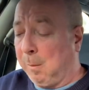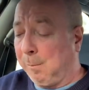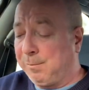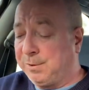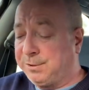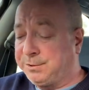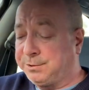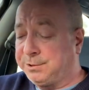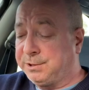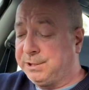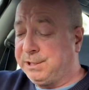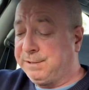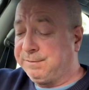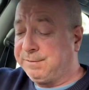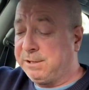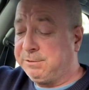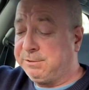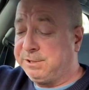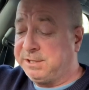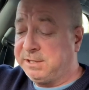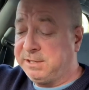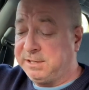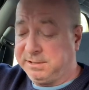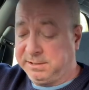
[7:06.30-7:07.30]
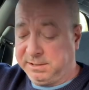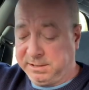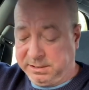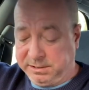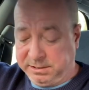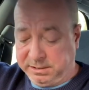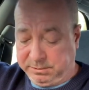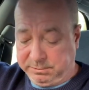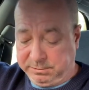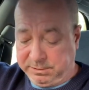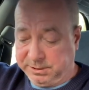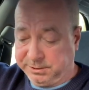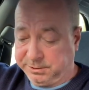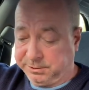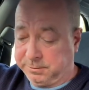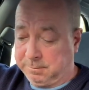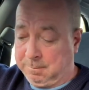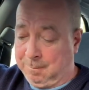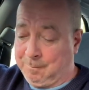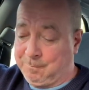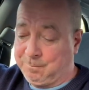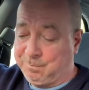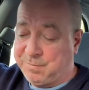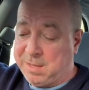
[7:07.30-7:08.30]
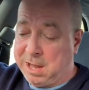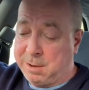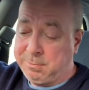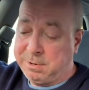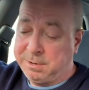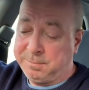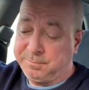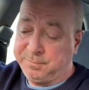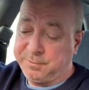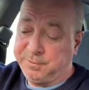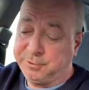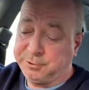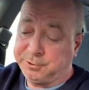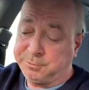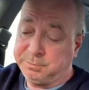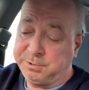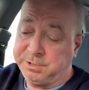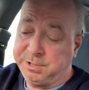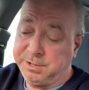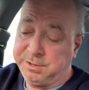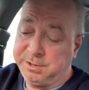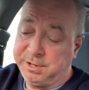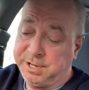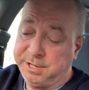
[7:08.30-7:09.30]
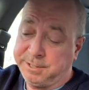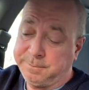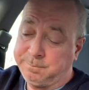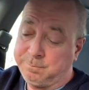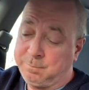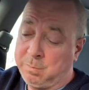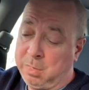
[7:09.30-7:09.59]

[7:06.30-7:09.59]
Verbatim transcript: let's see if there is anything in the crust. That one feels pretty thick.